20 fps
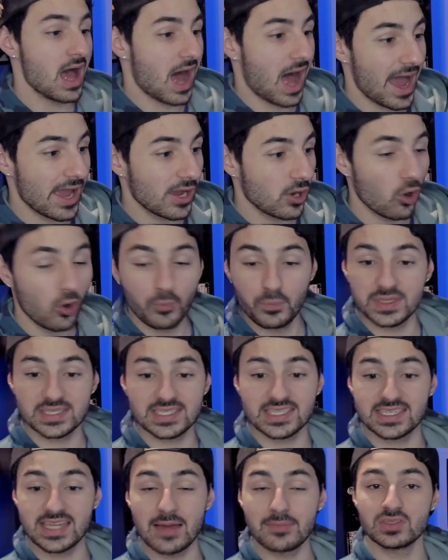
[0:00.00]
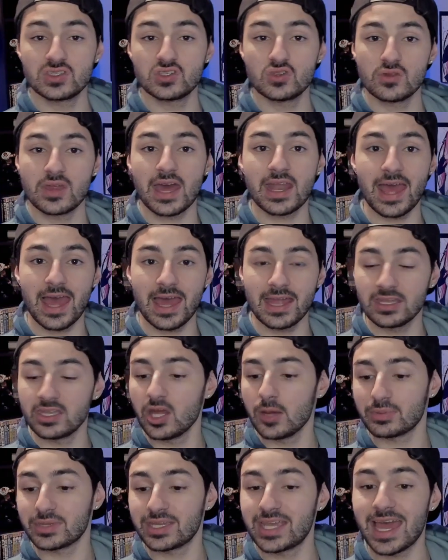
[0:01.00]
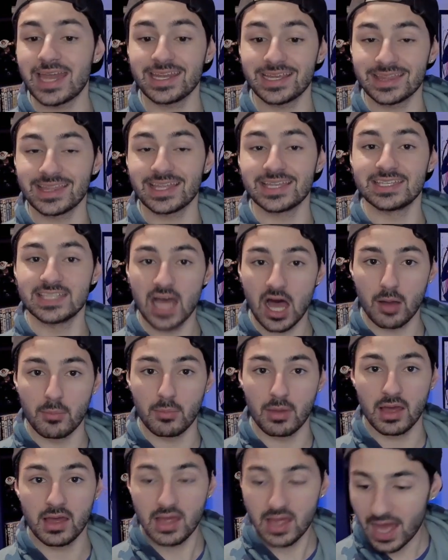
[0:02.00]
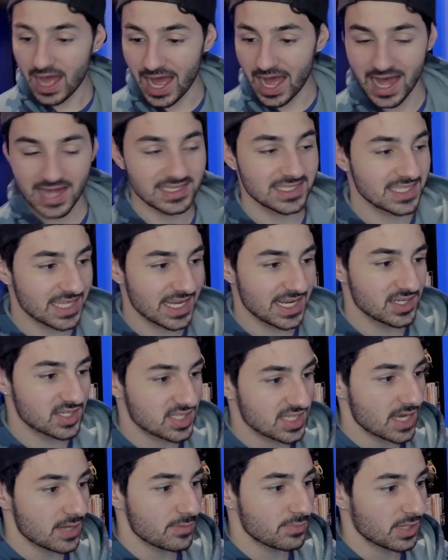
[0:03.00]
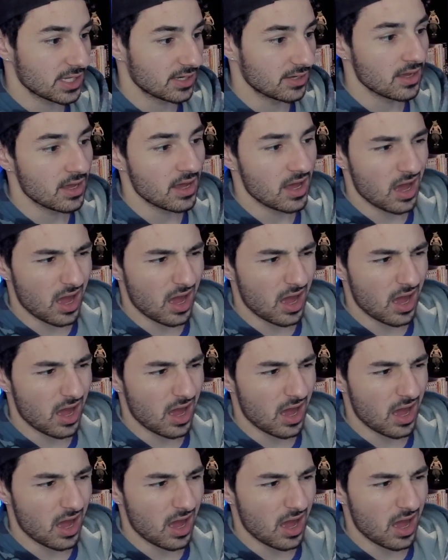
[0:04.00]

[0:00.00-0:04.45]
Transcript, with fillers: I hope it's them two that end up getting the dub on Sage Centipede.